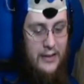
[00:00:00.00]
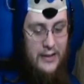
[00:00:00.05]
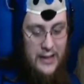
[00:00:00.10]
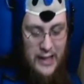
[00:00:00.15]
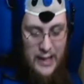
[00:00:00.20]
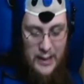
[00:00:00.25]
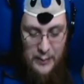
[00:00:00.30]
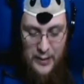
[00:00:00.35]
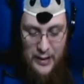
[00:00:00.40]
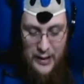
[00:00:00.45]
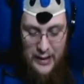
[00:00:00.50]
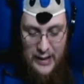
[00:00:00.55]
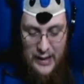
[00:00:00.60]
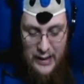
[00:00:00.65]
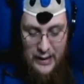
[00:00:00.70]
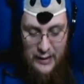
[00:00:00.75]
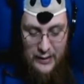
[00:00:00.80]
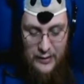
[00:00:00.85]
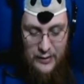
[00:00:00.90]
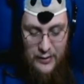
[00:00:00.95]
time like that.
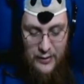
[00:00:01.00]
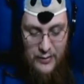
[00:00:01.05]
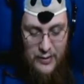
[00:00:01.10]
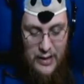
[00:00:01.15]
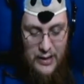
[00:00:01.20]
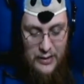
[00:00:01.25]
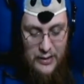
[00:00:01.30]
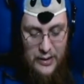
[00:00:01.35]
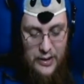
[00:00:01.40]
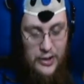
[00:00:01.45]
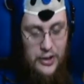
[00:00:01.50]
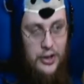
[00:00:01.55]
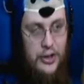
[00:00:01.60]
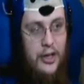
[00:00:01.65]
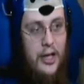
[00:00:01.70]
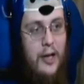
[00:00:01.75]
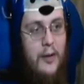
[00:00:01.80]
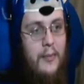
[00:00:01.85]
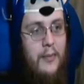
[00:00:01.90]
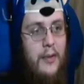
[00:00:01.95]
Like turn around, just
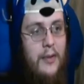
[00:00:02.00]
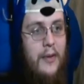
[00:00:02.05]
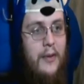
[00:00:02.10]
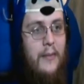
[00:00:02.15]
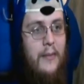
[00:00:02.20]
jump.